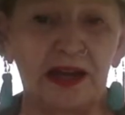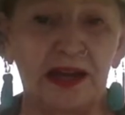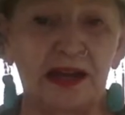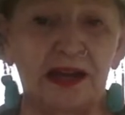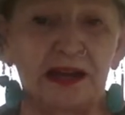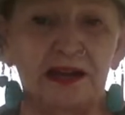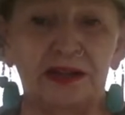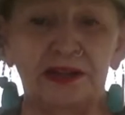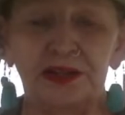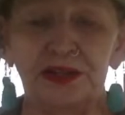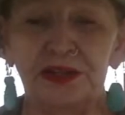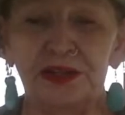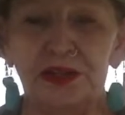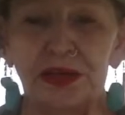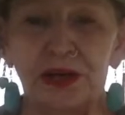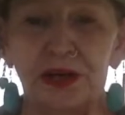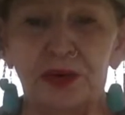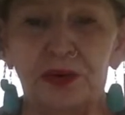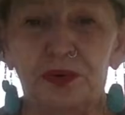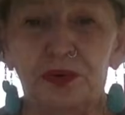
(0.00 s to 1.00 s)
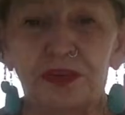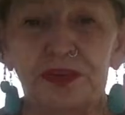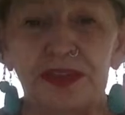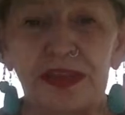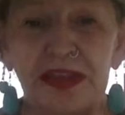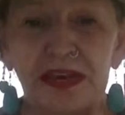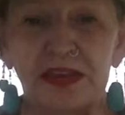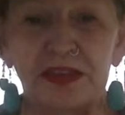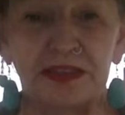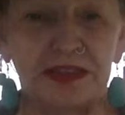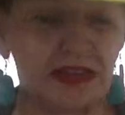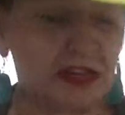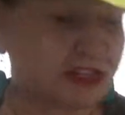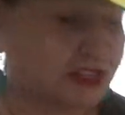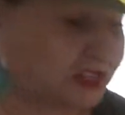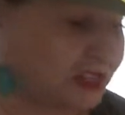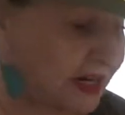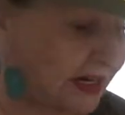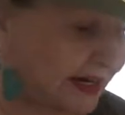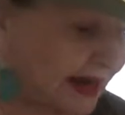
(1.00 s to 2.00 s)
uh, you know they they
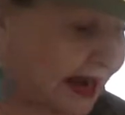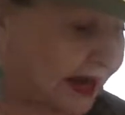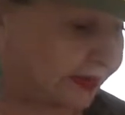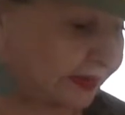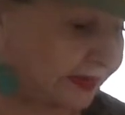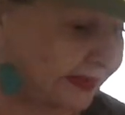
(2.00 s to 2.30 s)
shut out